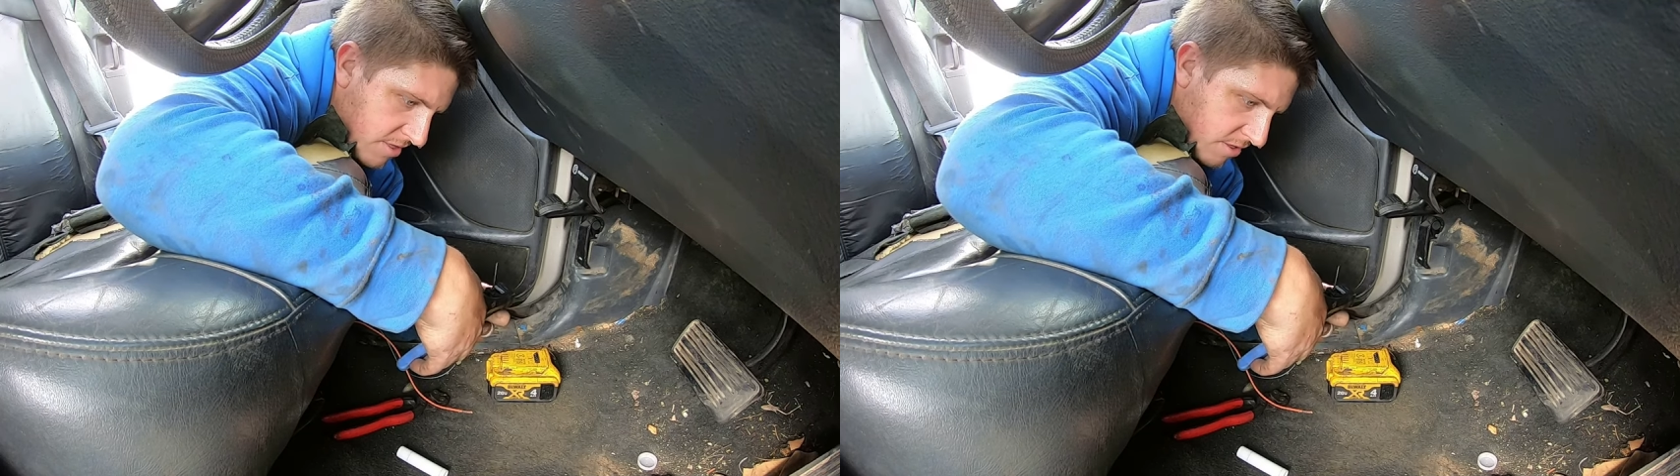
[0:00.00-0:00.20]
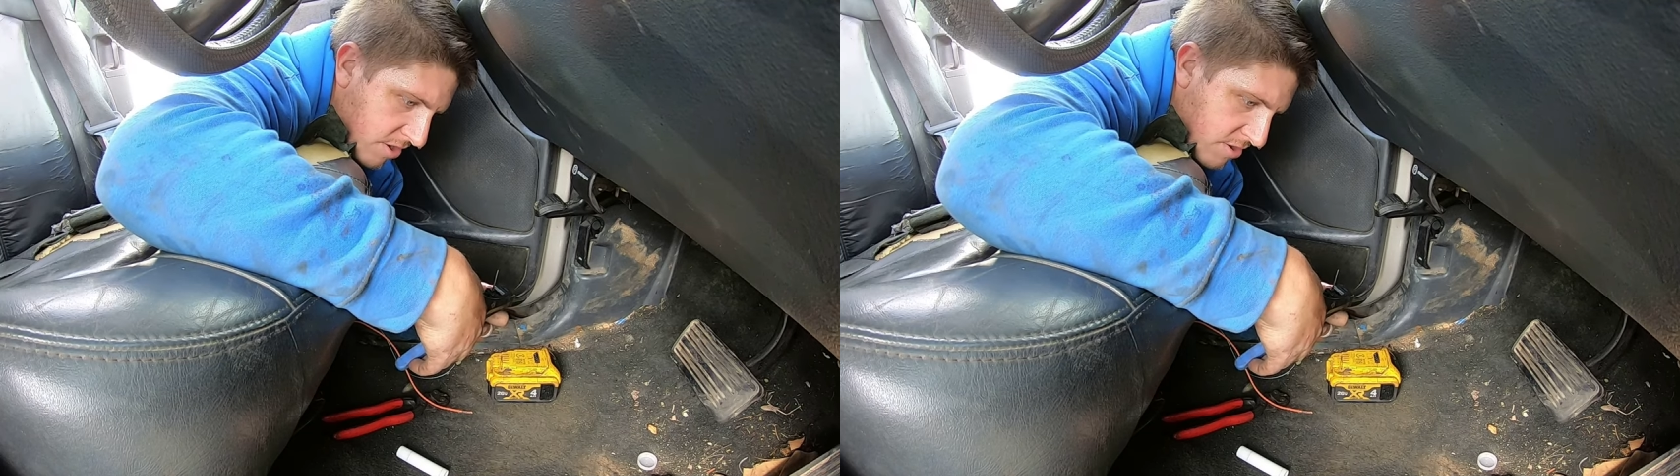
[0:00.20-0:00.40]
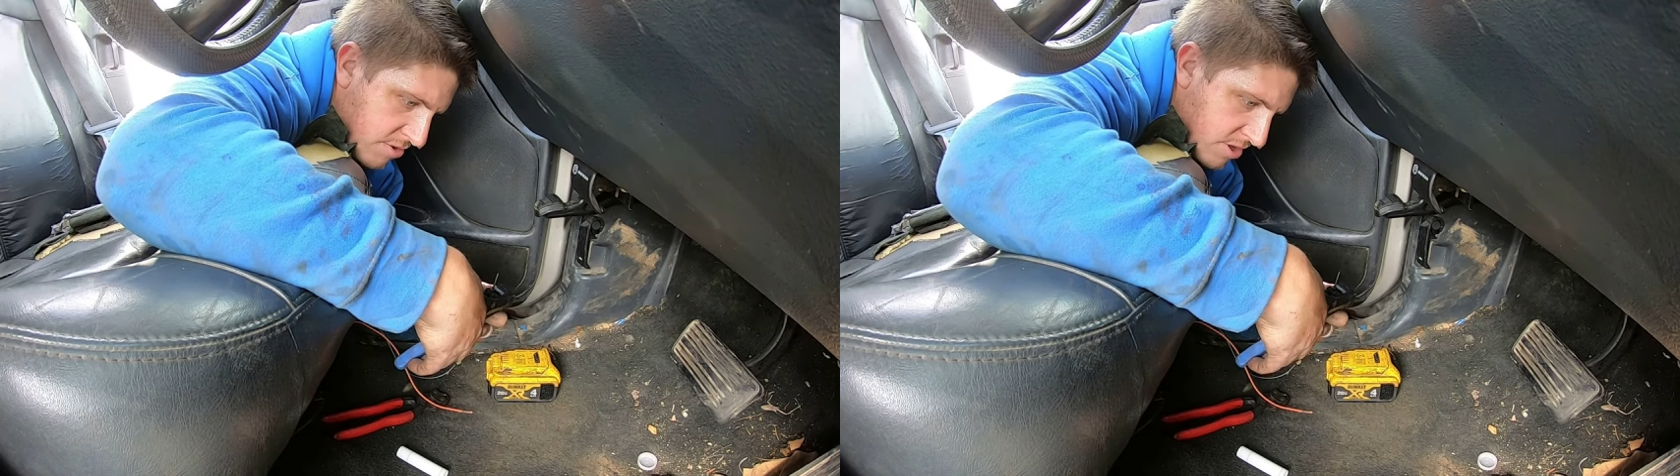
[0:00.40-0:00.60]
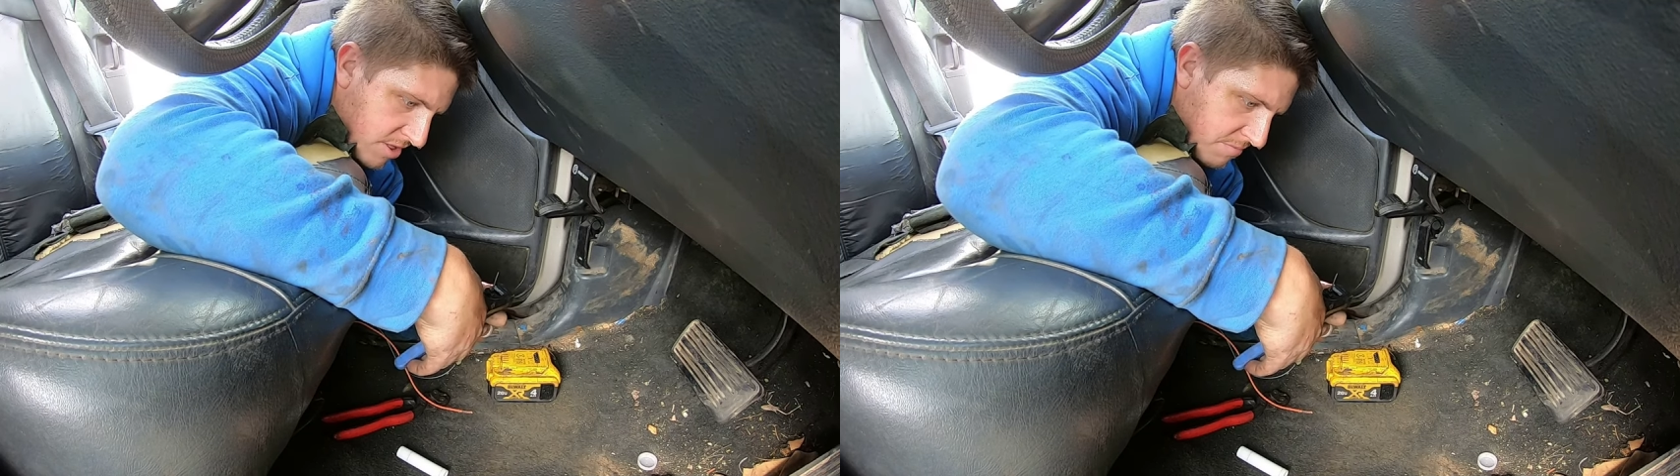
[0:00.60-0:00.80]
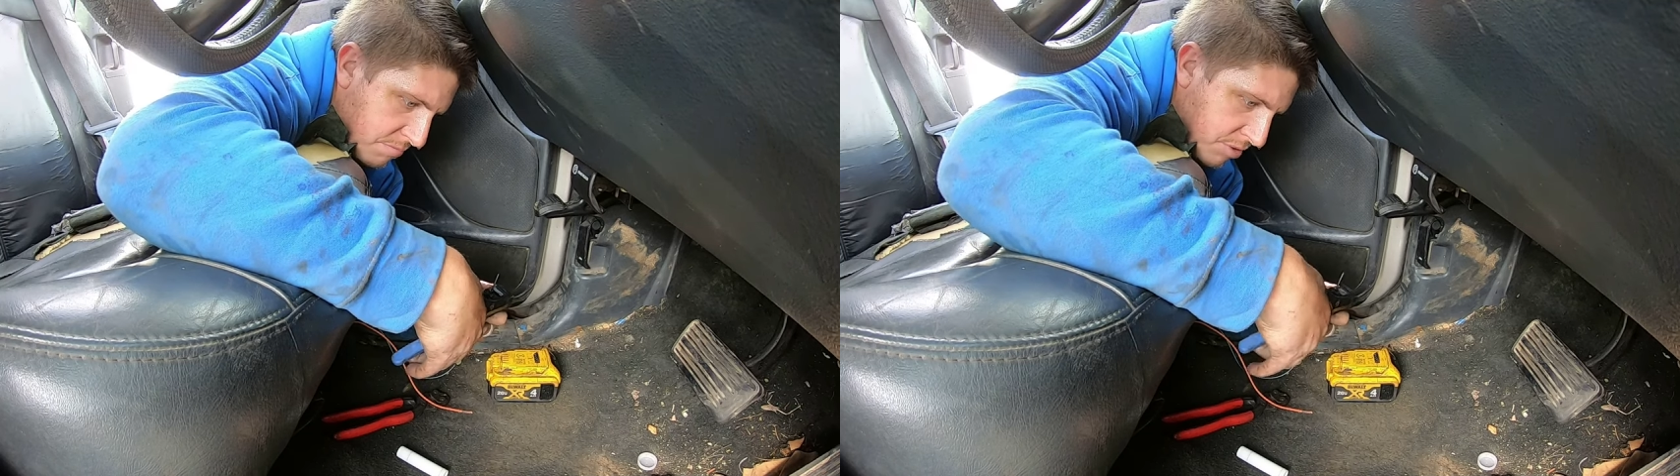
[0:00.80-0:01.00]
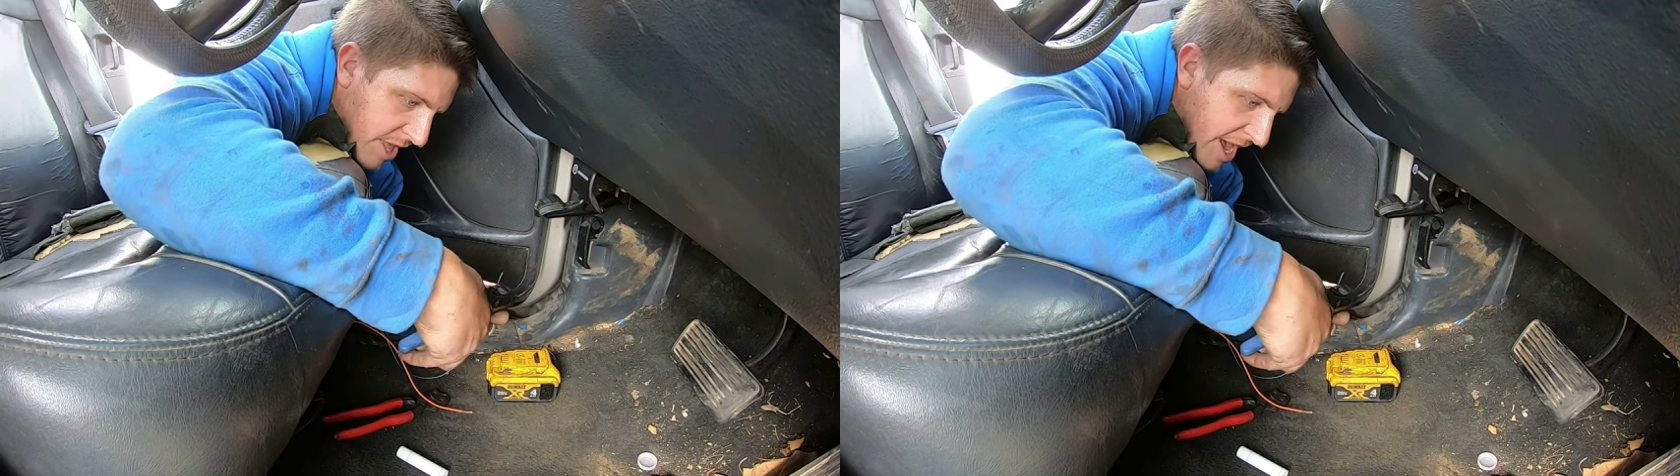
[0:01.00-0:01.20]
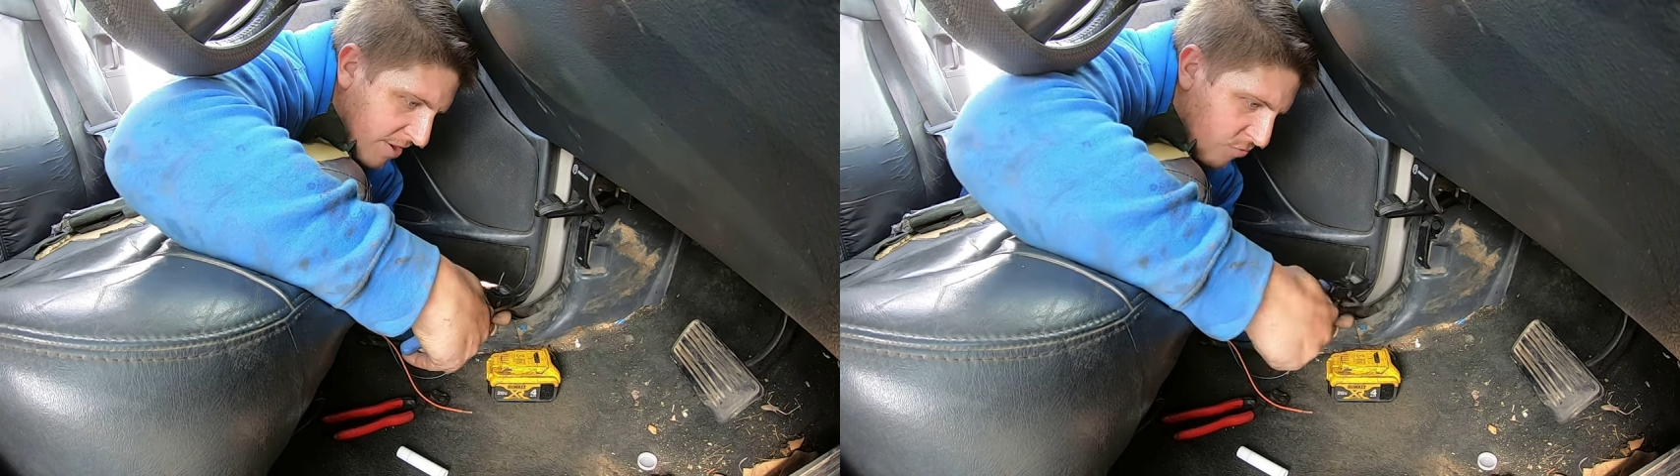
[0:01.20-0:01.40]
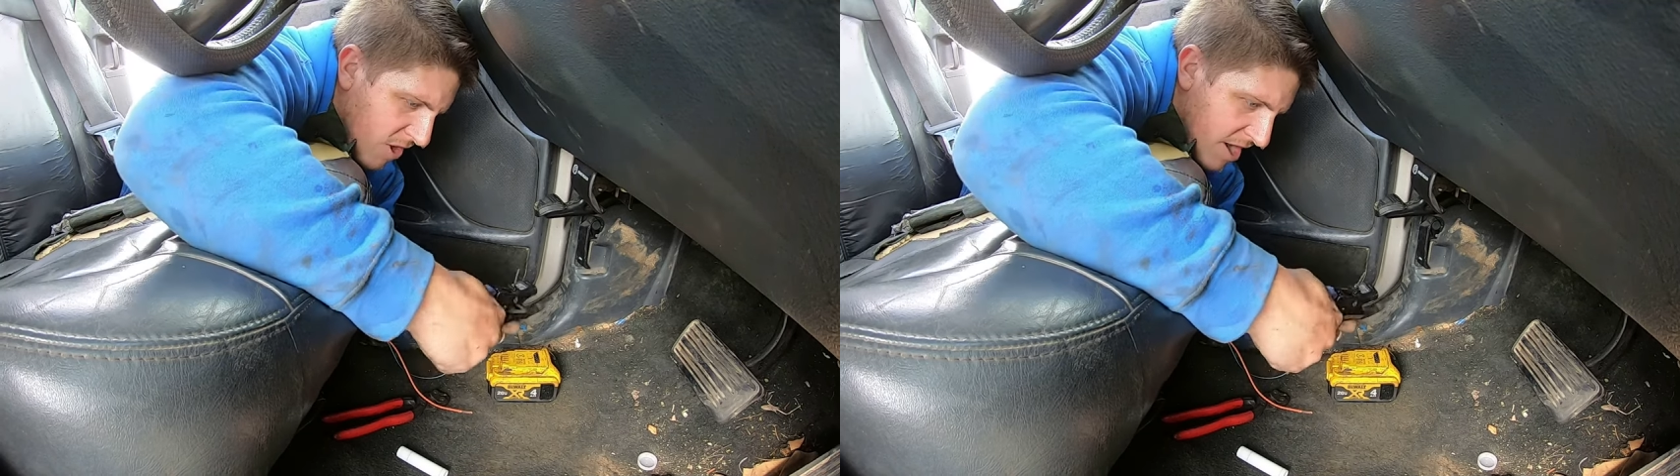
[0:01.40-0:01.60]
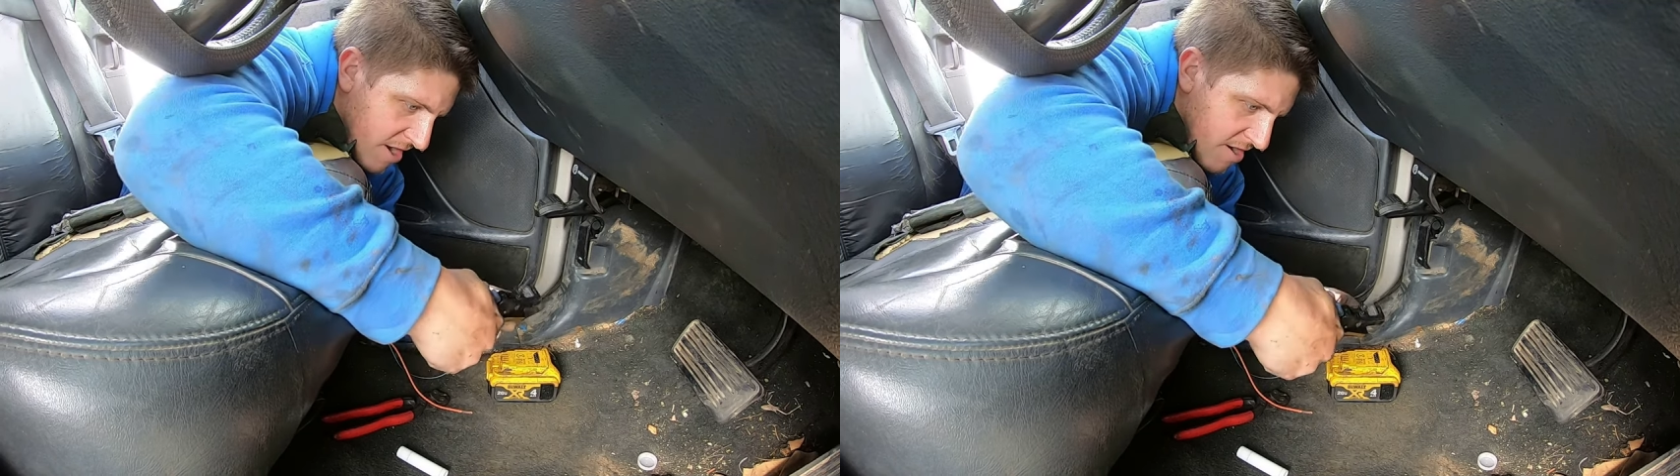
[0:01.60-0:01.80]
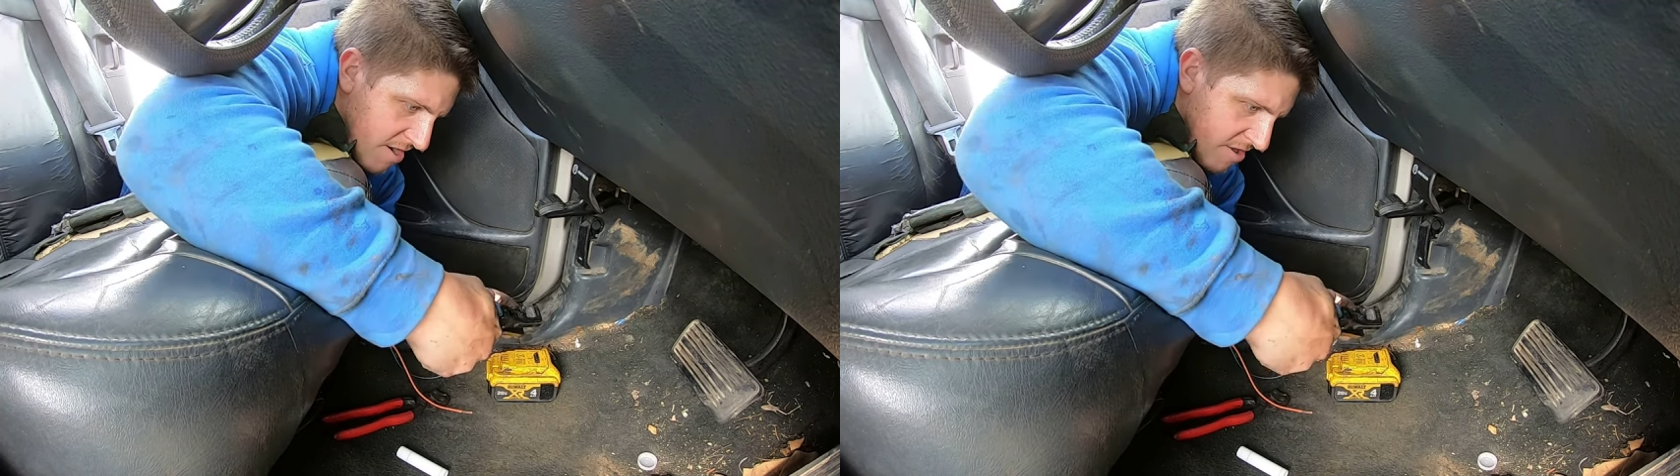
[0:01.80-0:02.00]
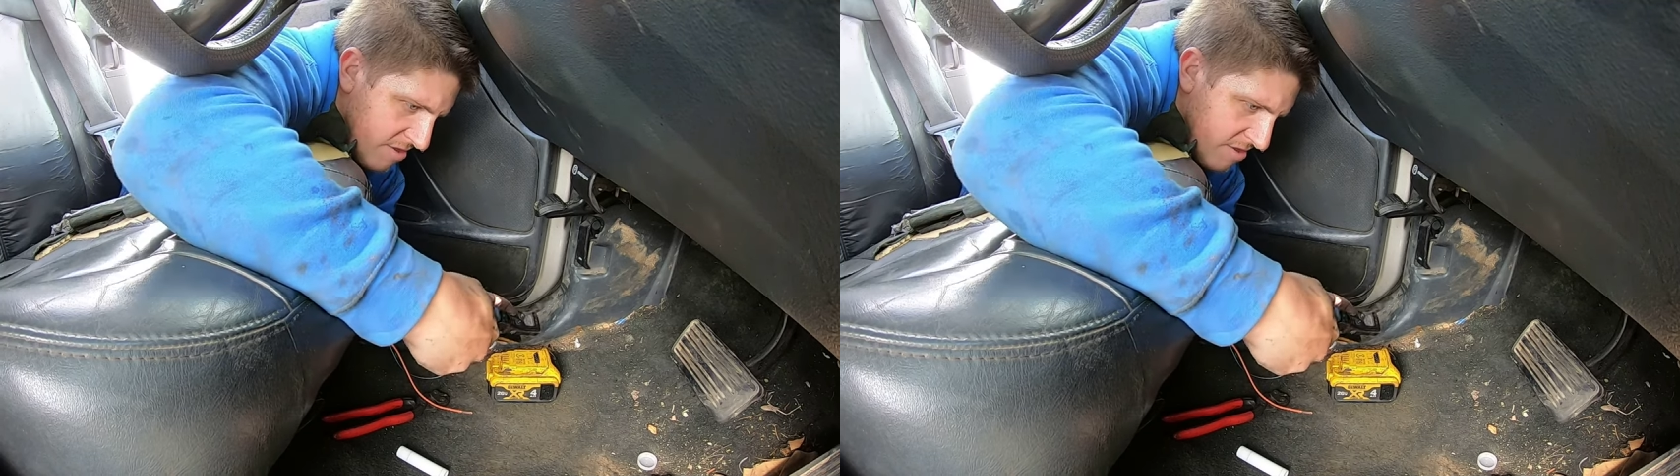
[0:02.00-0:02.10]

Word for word: the largest black wire